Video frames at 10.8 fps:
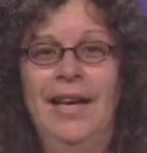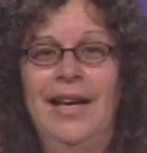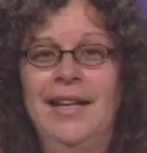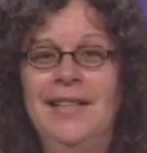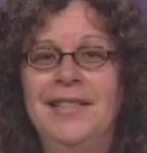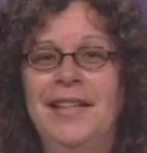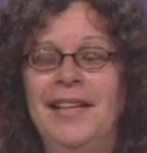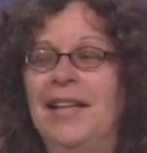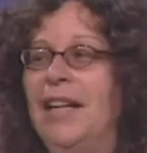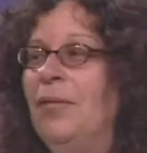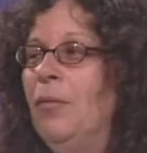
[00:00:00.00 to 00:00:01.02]
And
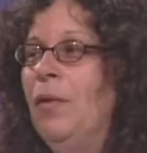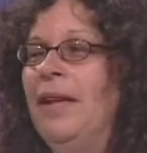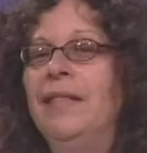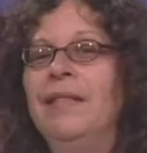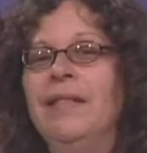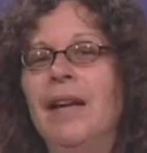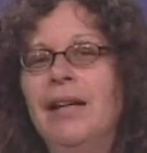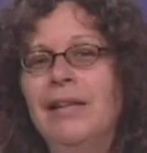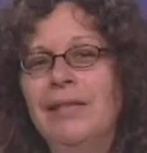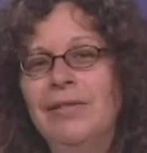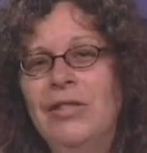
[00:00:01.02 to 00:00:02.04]
we
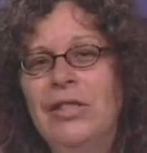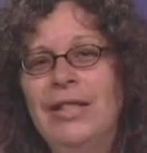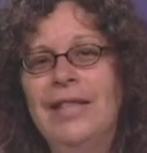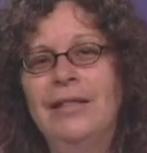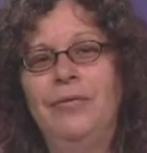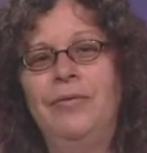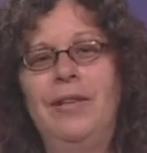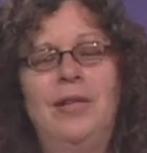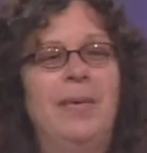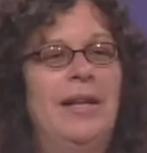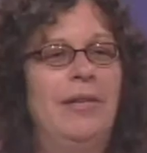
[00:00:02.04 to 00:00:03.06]
love to get
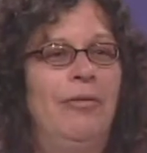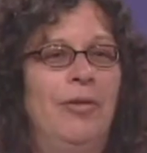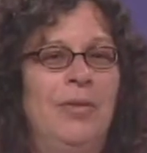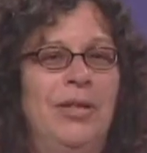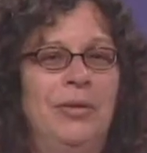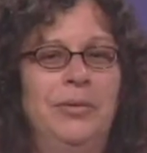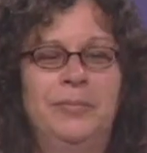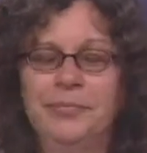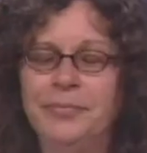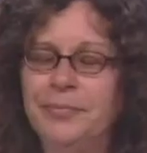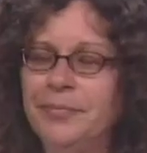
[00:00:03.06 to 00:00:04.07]
feedback from you.
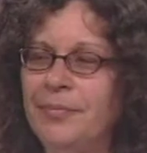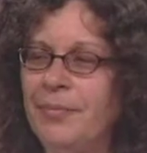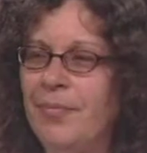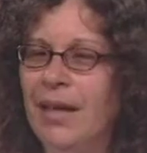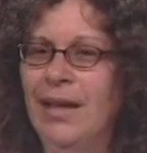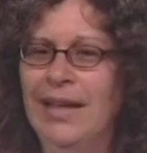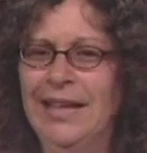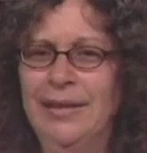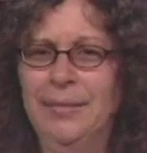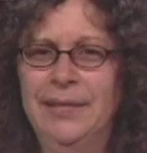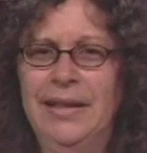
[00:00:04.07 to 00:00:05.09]

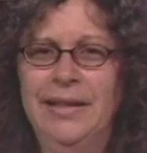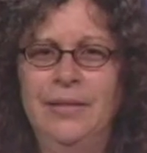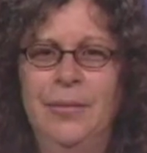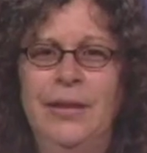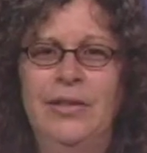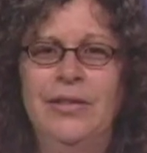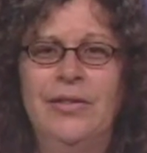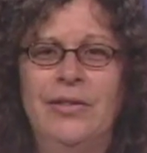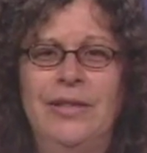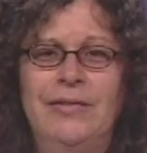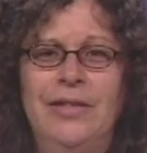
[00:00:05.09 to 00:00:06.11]
And we
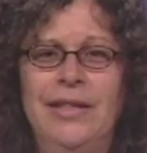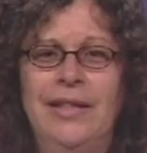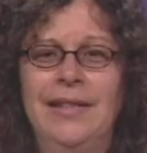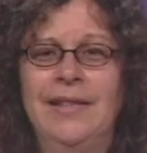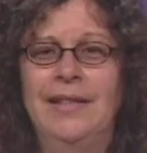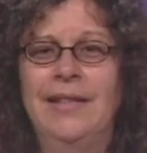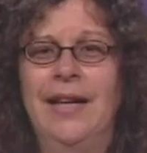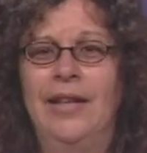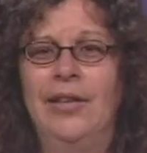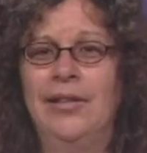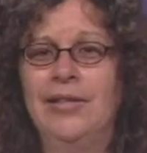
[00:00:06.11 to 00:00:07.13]
also love to get
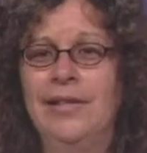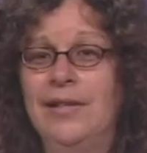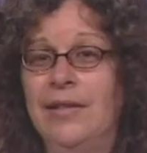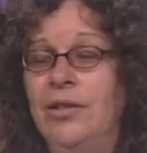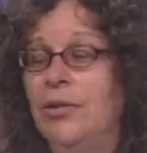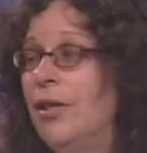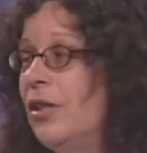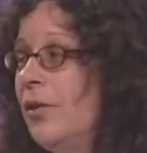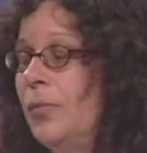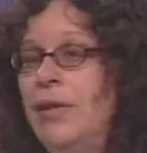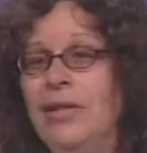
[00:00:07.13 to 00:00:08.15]
scenarios and
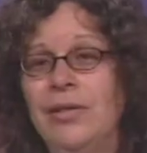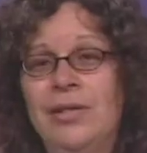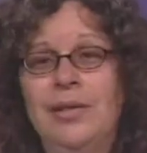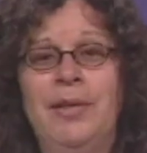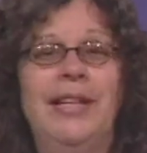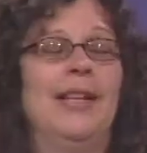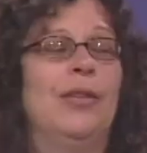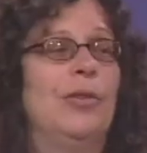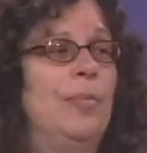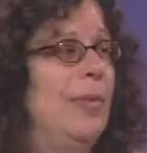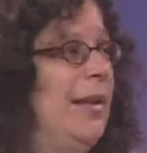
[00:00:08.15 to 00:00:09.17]
situations. We use them and
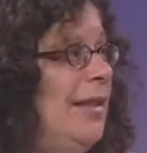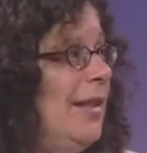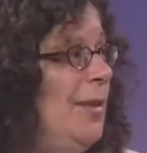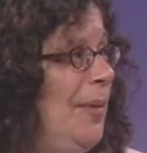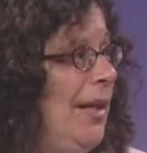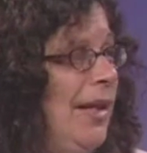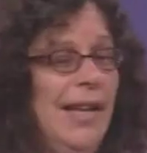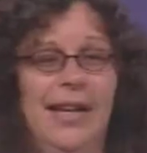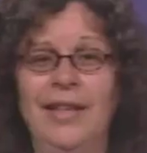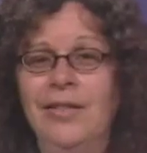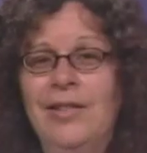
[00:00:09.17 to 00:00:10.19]
incorporate them
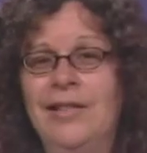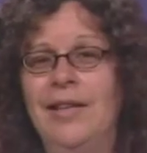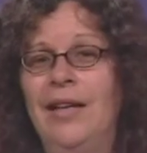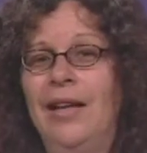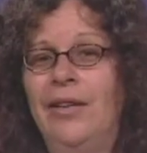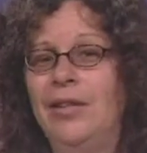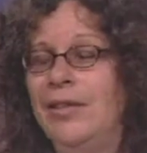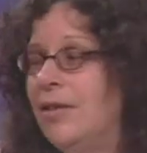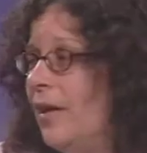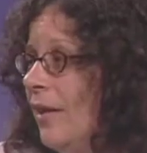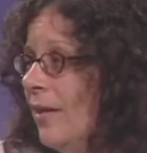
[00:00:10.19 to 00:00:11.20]
into the
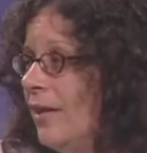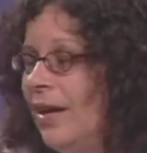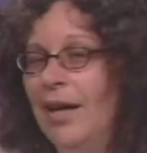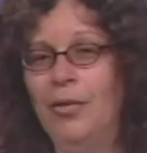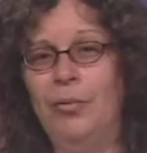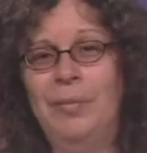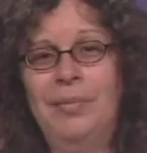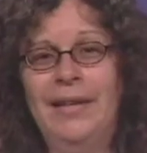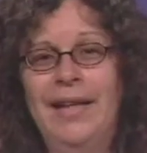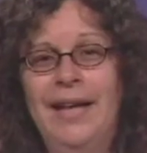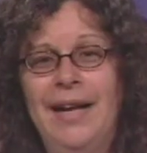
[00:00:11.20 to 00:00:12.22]
scenarios that we
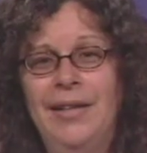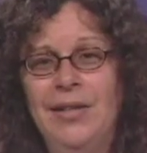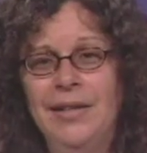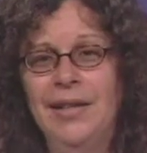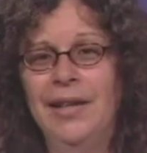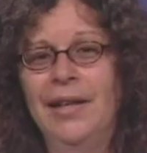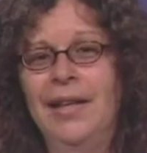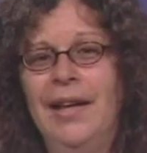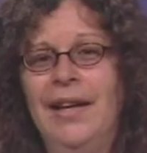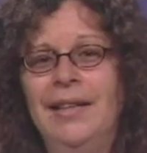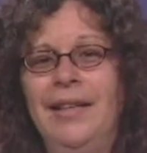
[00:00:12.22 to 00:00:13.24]
play out.
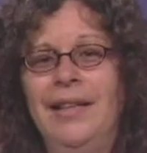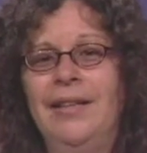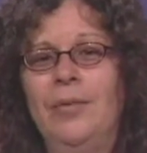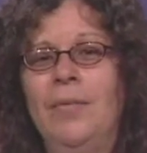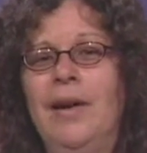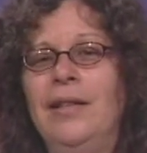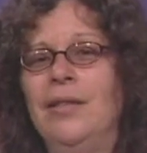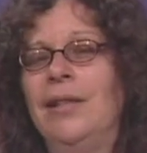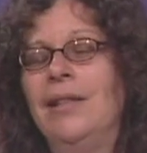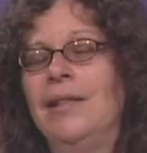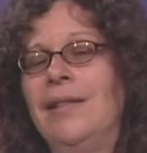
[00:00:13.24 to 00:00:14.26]
And either one
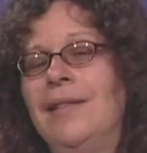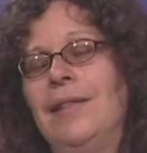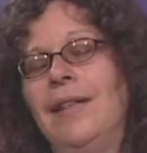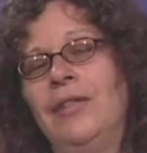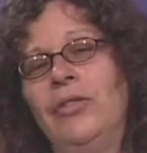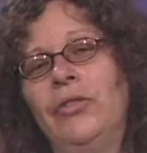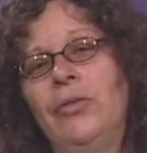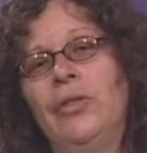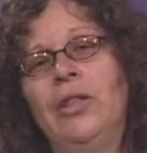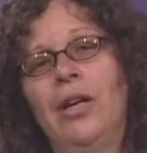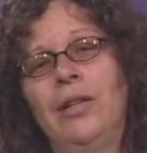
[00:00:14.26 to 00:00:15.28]
you can send
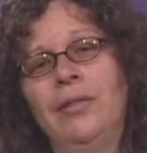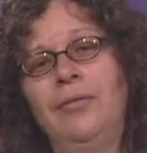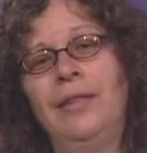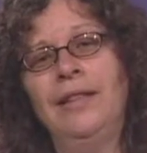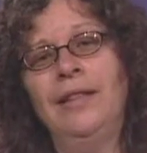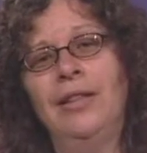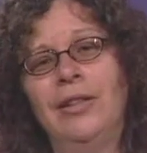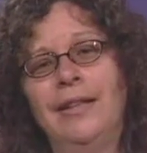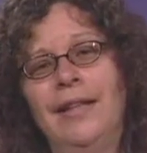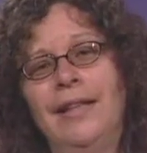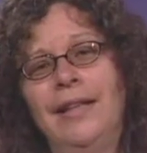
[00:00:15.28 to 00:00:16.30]
to
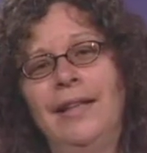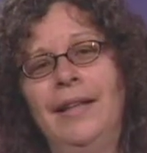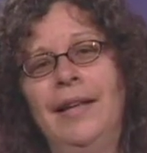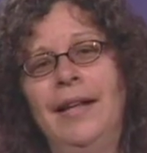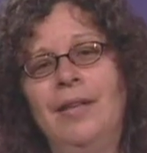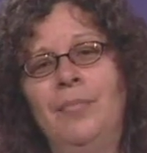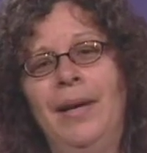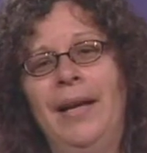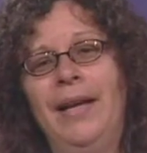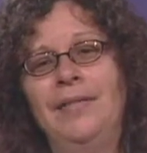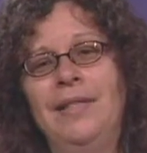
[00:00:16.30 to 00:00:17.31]

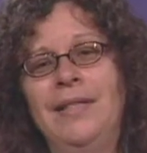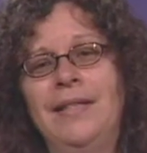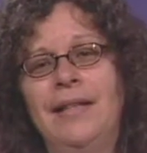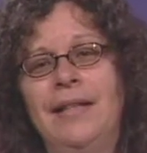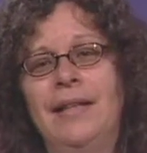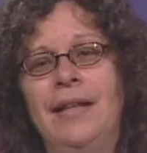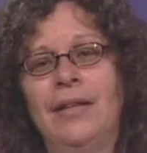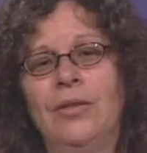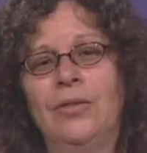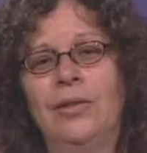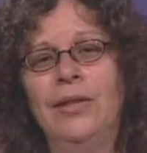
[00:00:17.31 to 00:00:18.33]

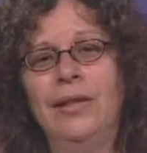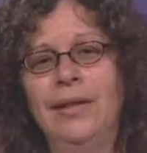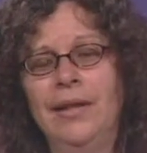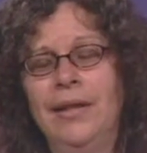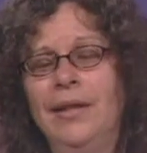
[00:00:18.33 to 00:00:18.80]
conflicthotline@baynvc.org.